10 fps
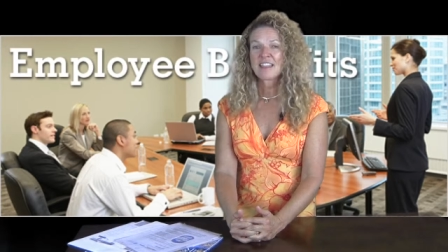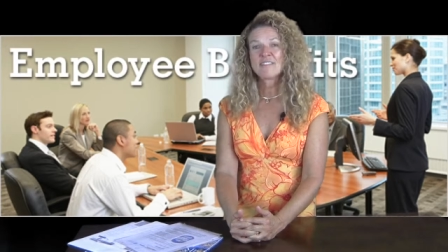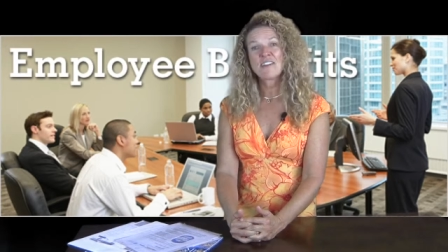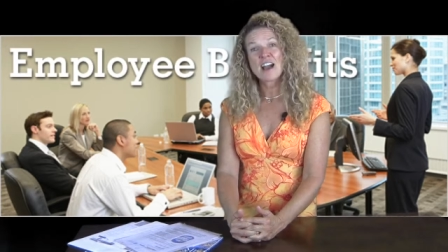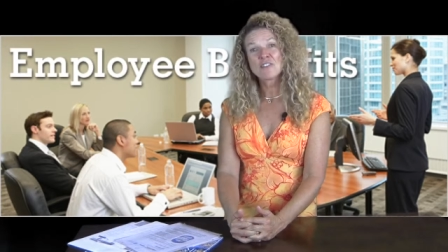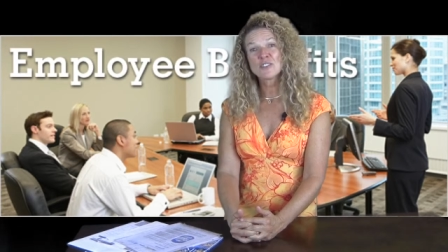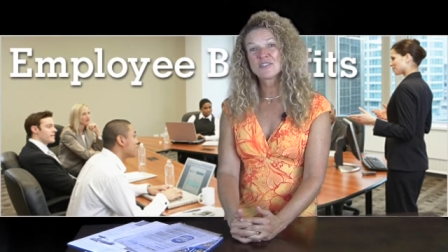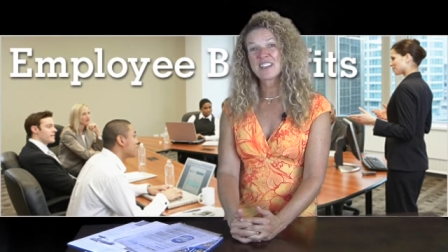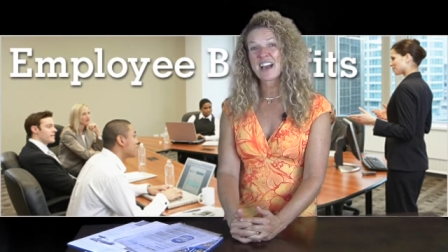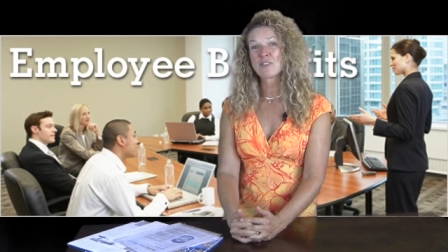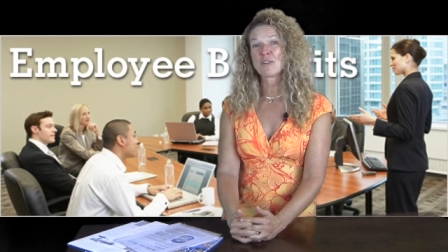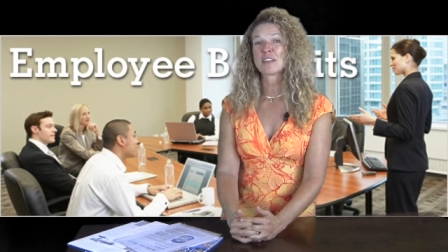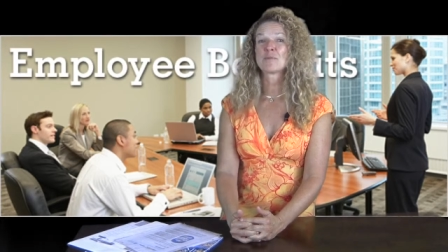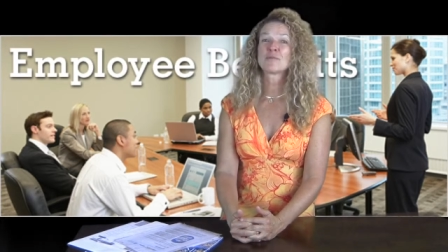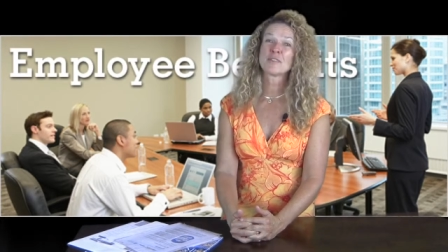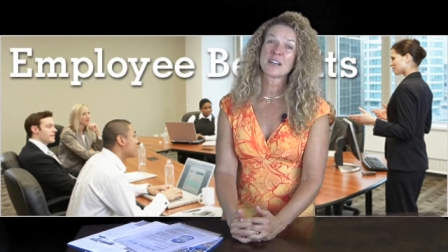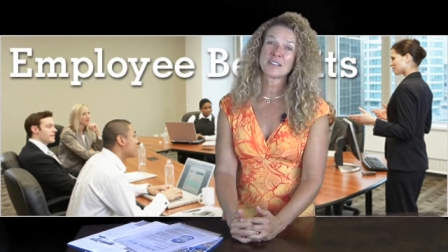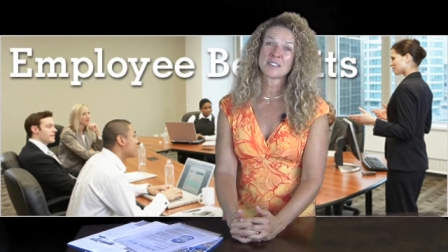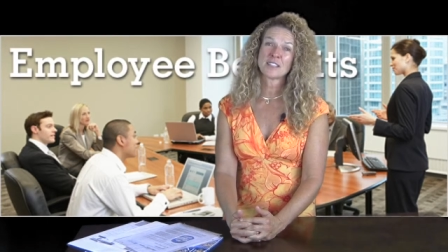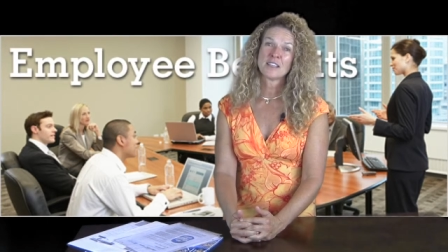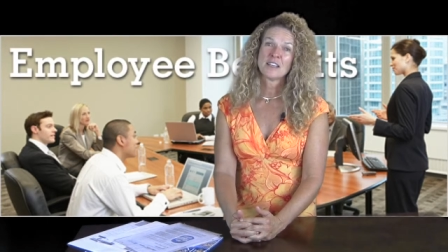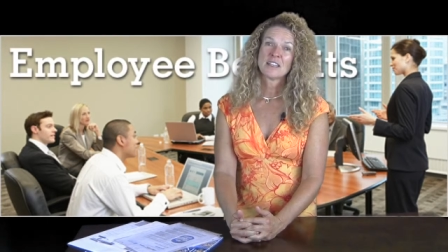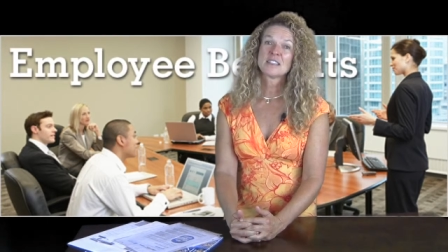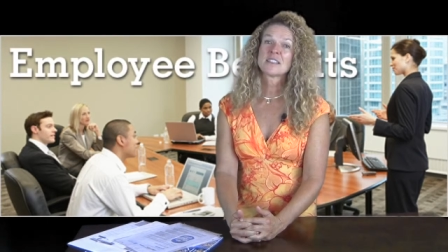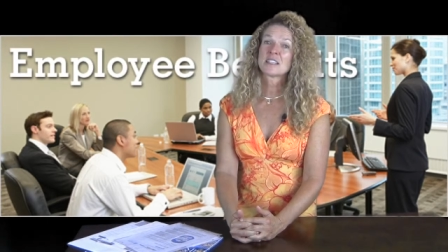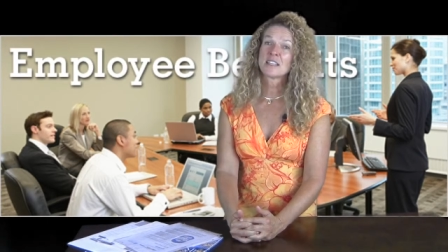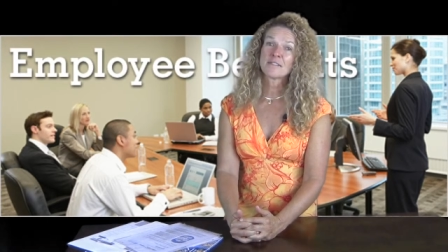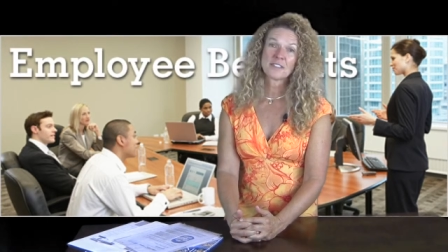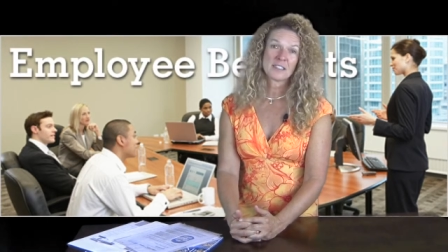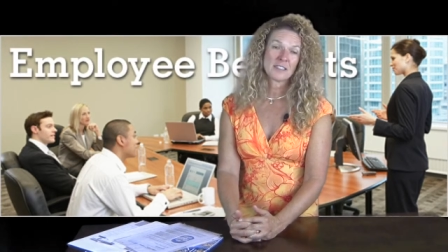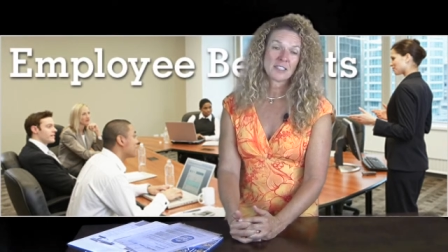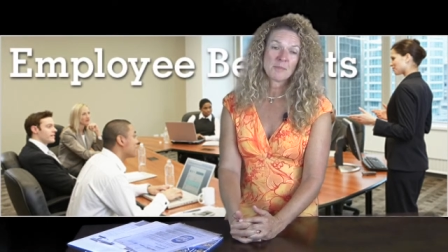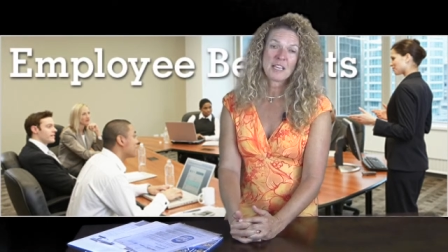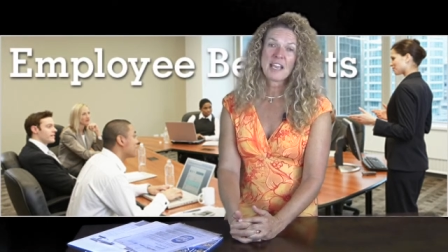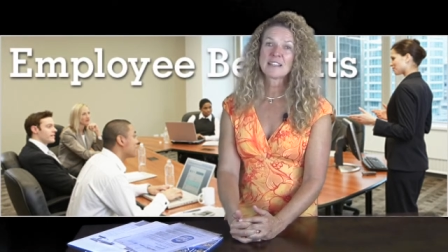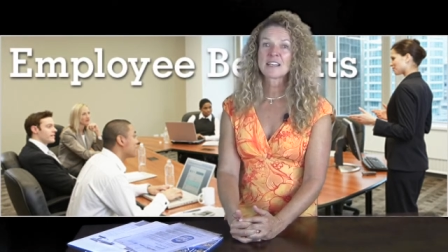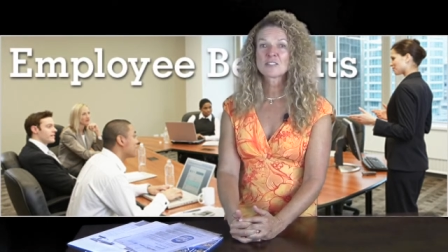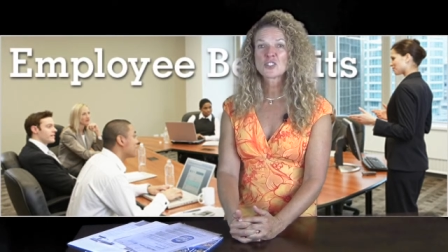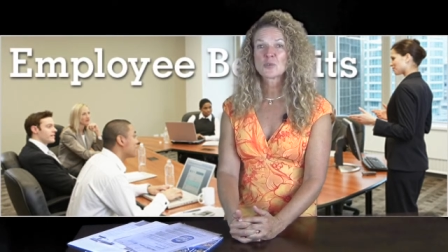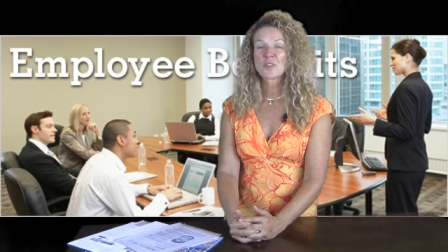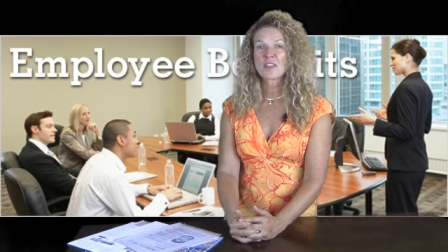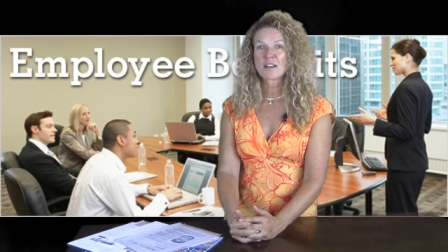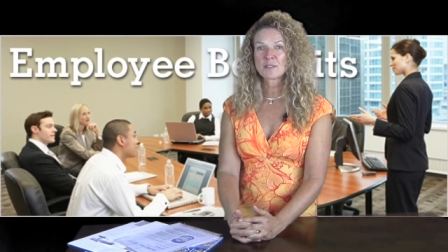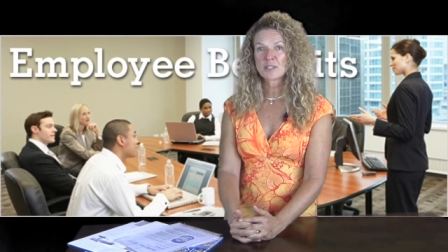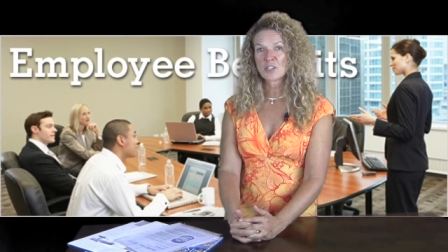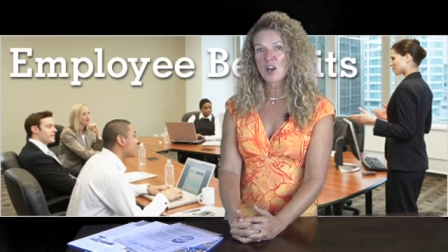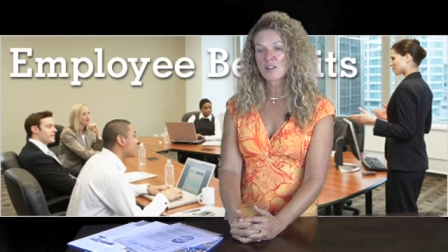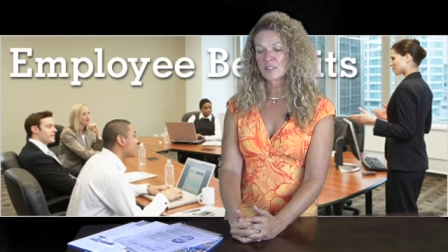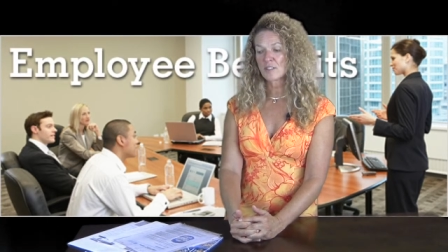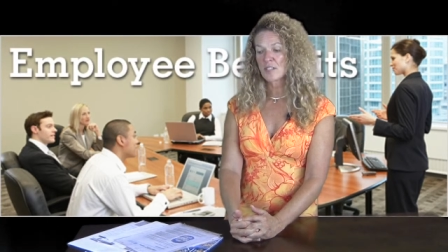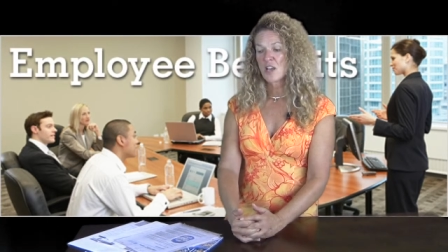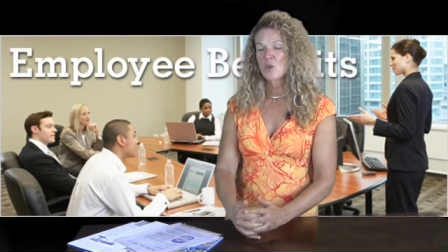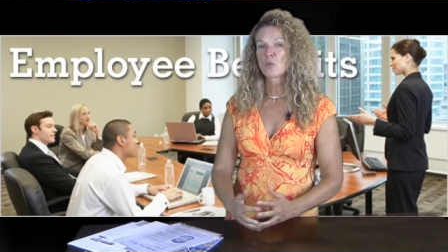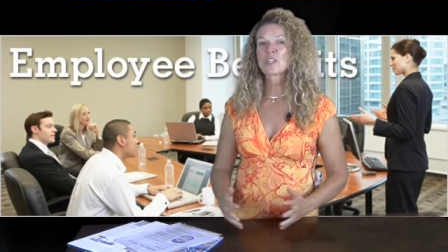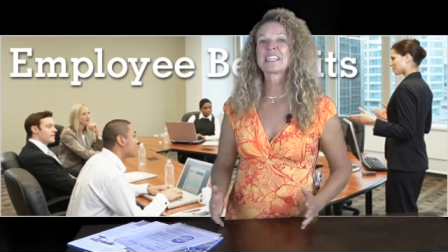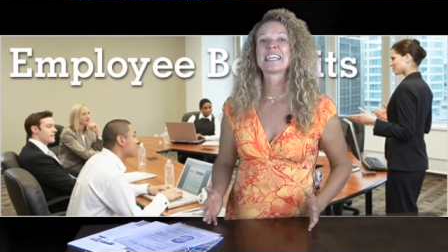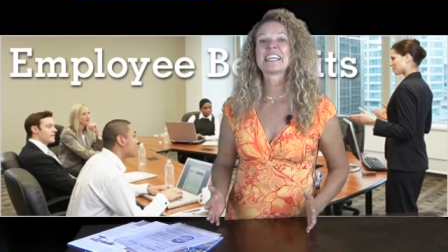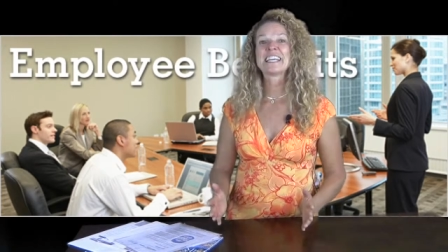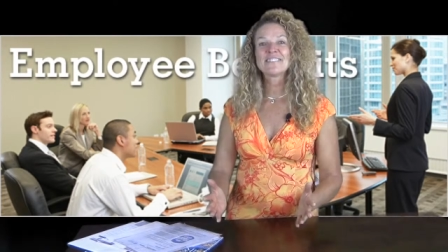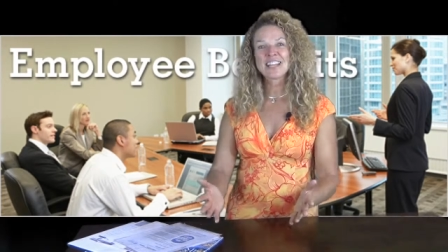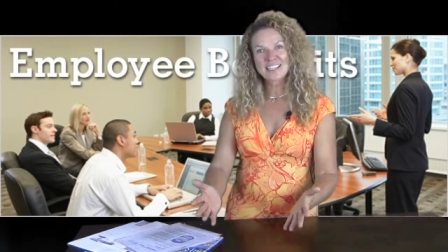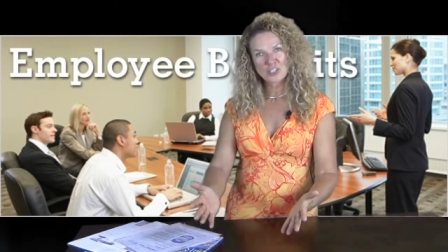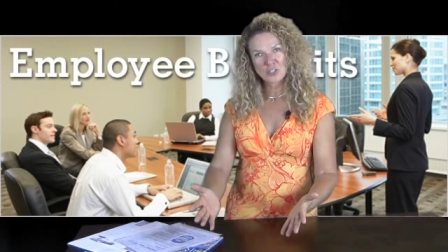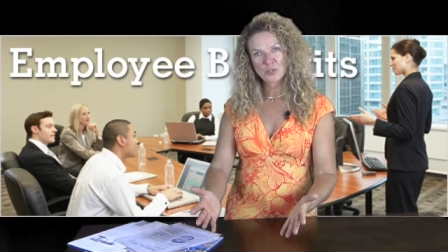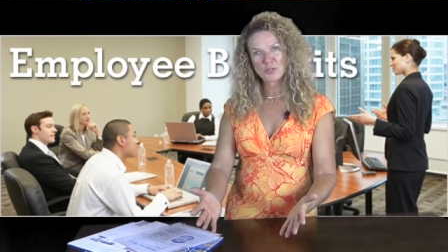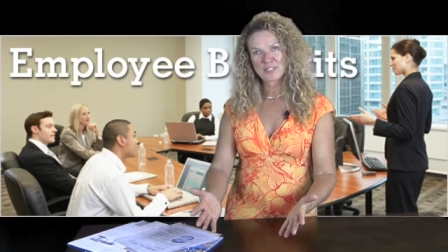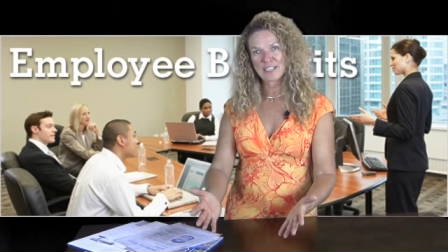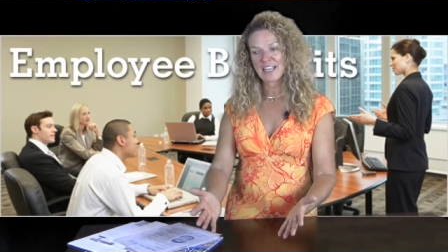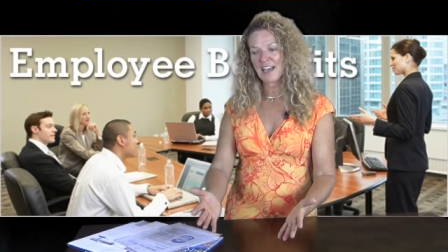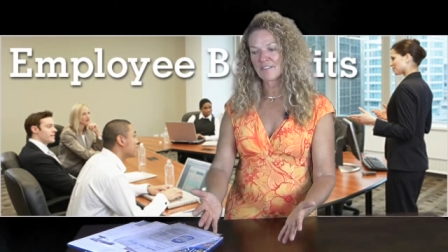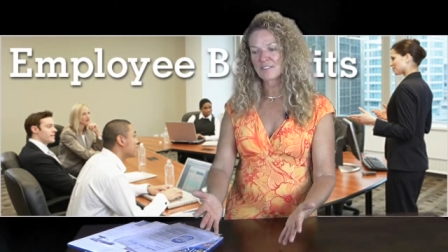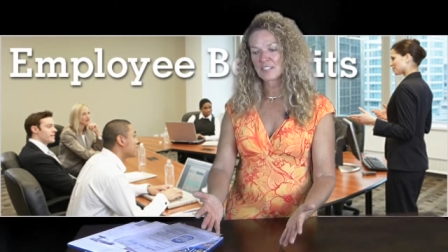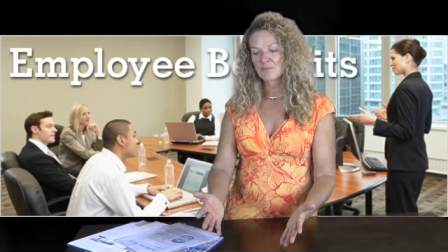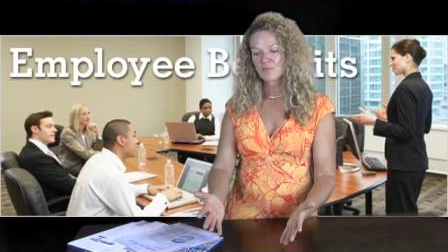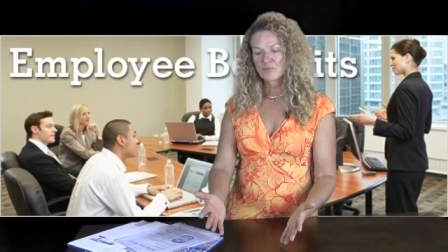The value of that right up front is significant. It could be $800 to $1,000. We're going to give that to you as a gift.